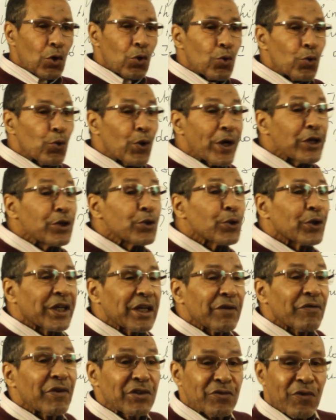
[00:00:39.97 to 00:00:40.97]
When you
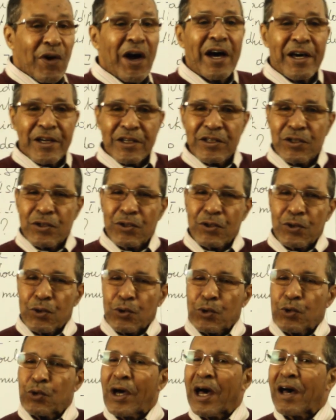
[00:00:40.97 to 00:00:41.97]
give advice,
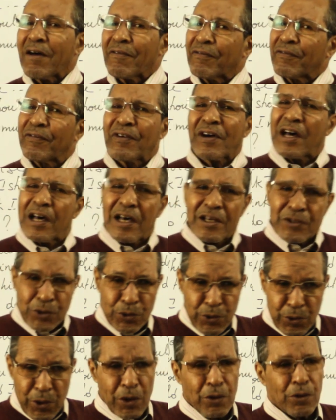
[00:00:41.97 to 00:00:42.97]
you have, as
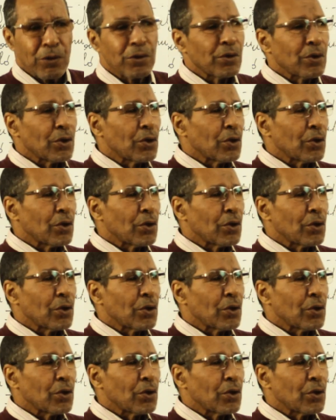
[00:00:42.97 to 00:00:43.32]
you know,